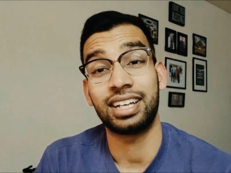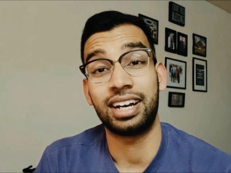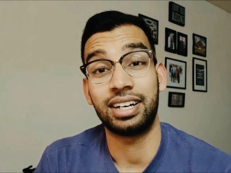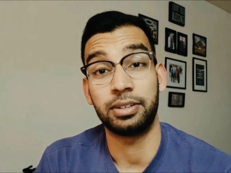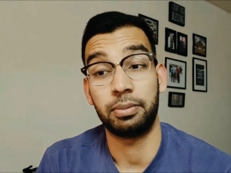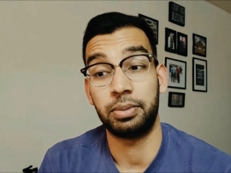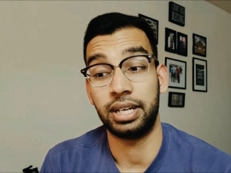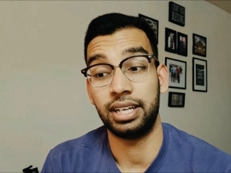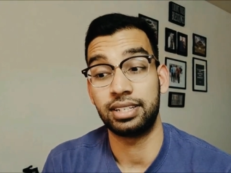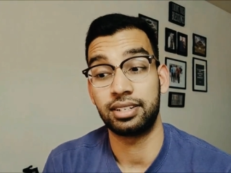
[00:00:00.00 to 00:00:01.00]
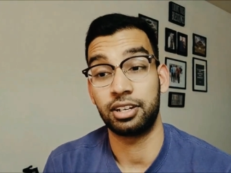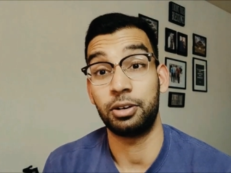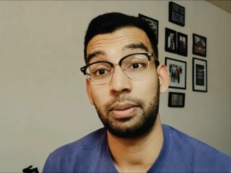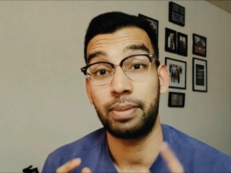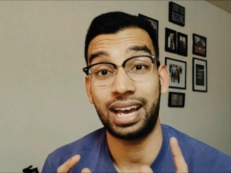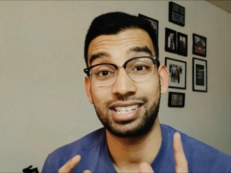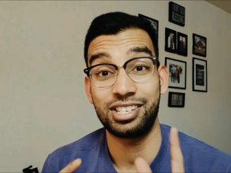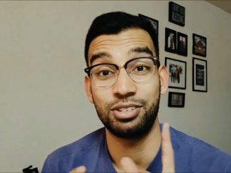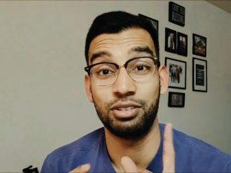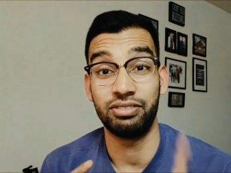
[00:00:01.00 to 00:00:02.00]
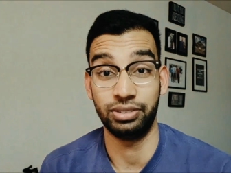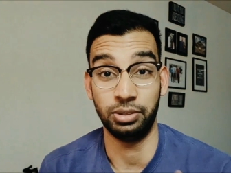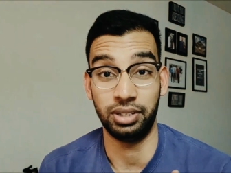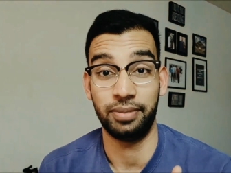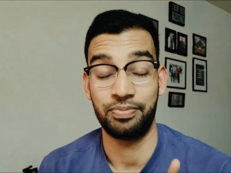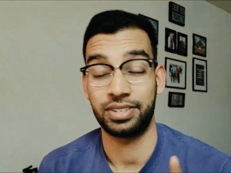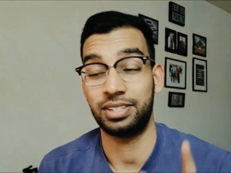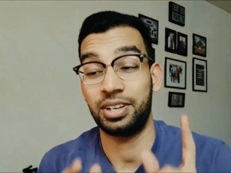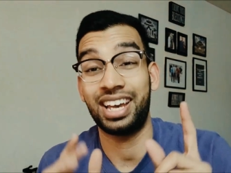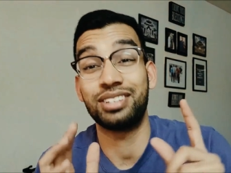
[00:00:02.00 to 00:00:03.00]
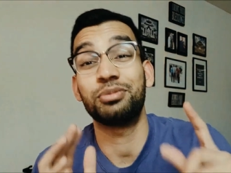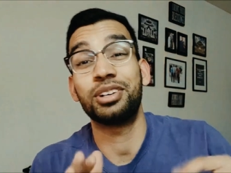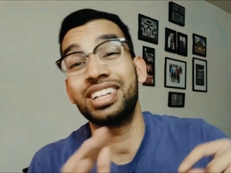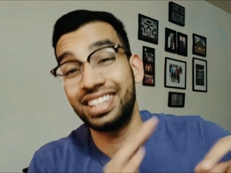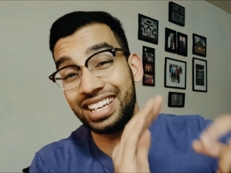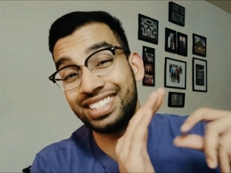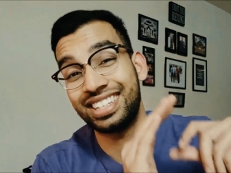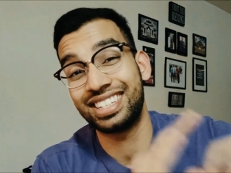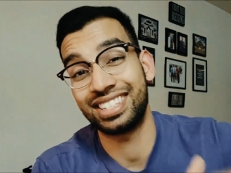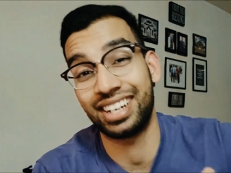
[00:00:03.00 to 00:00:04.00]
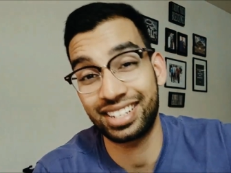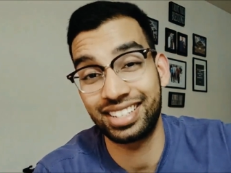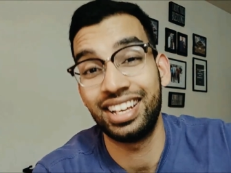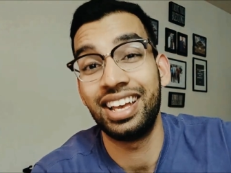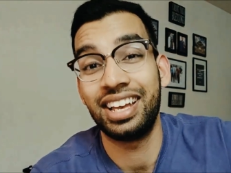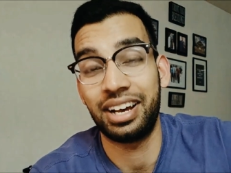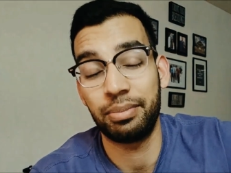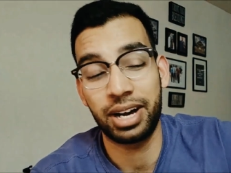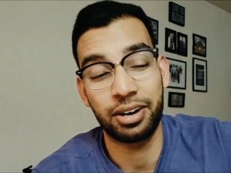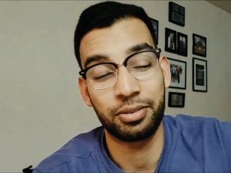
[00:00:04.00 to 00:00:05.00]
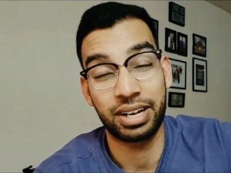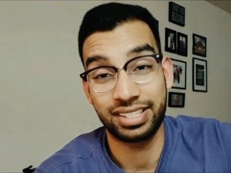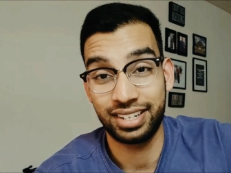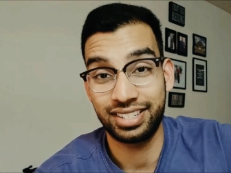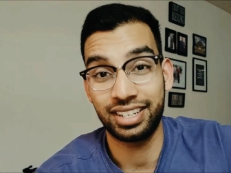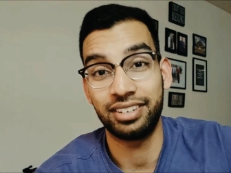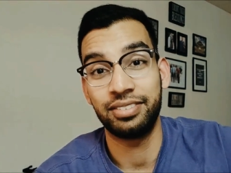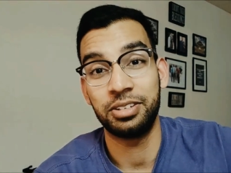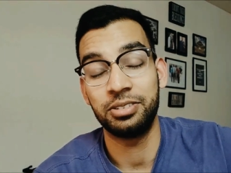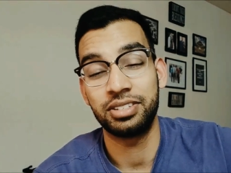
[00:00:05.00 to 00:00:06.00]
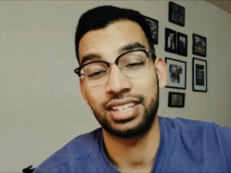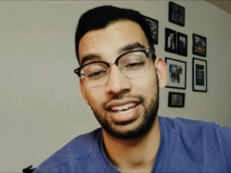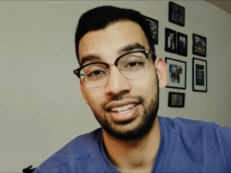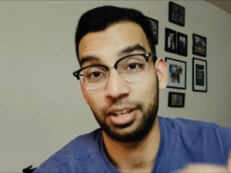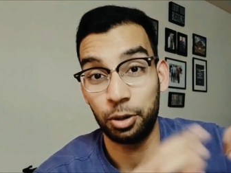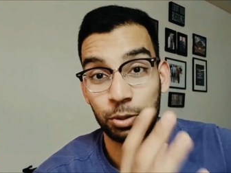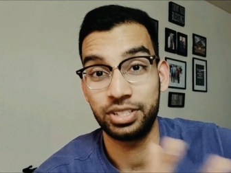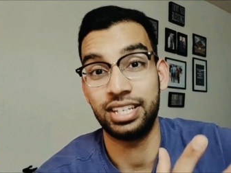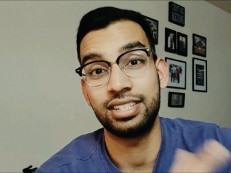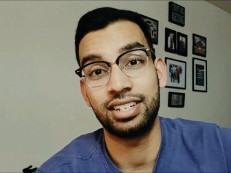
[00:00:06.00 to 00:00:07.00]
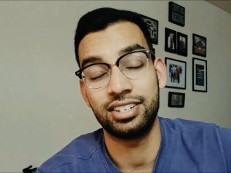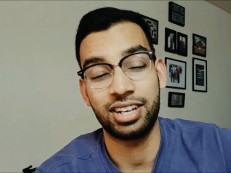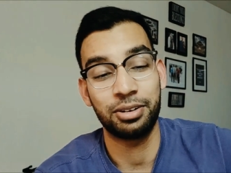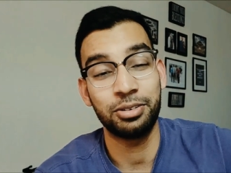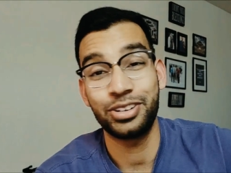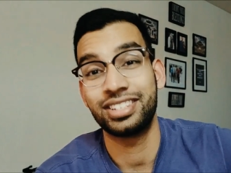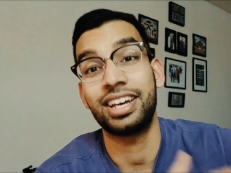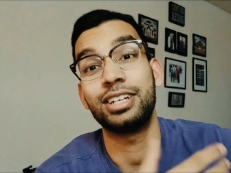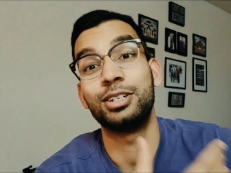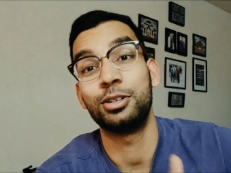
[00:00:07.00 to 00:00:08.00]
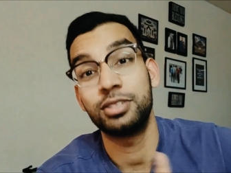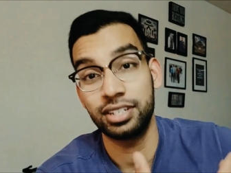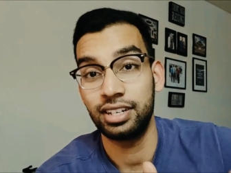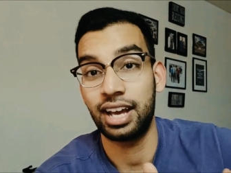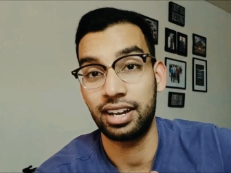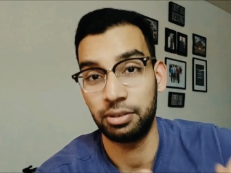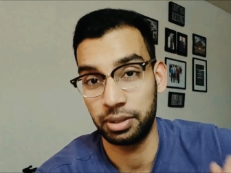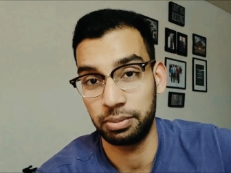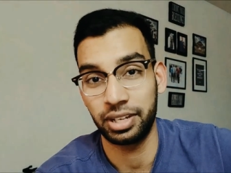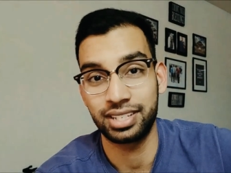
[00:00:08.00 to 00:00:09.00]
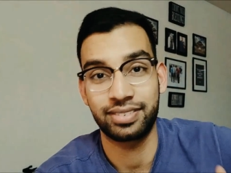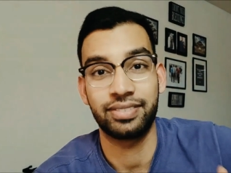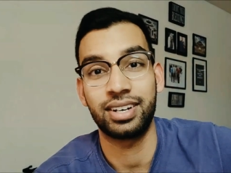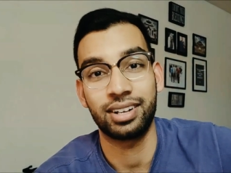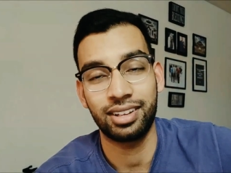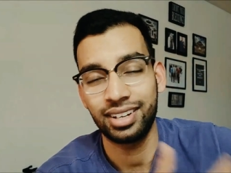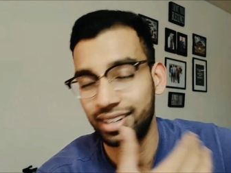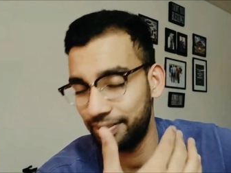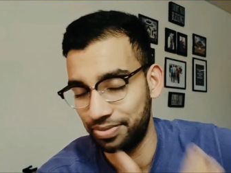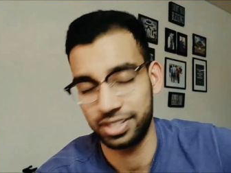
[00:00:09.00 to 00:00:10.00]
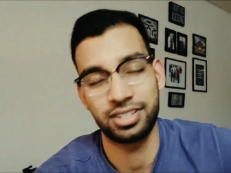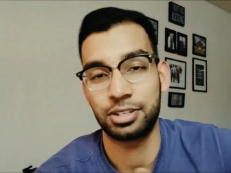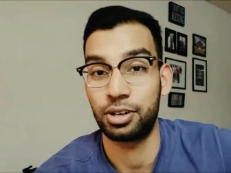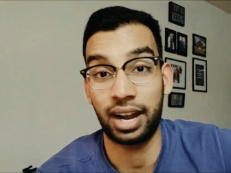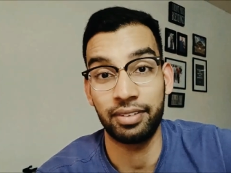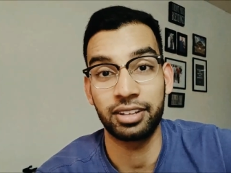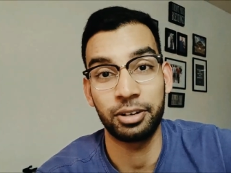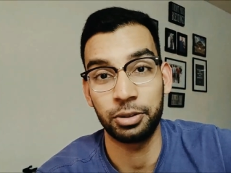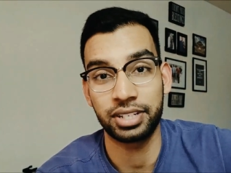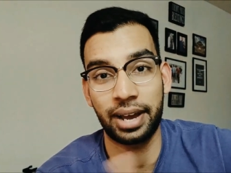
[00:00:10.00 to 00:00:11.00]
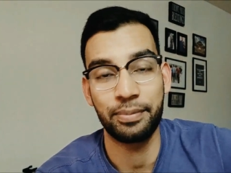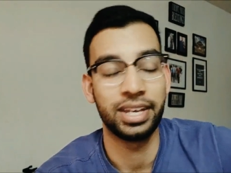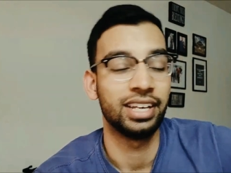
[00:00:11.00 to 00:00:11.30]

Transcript: Uh, but going back to food. So, guys, one of the things that sucks about residency interviews and the whole season in general is that you're usually not in one place for very long. You're just traveling the whole time.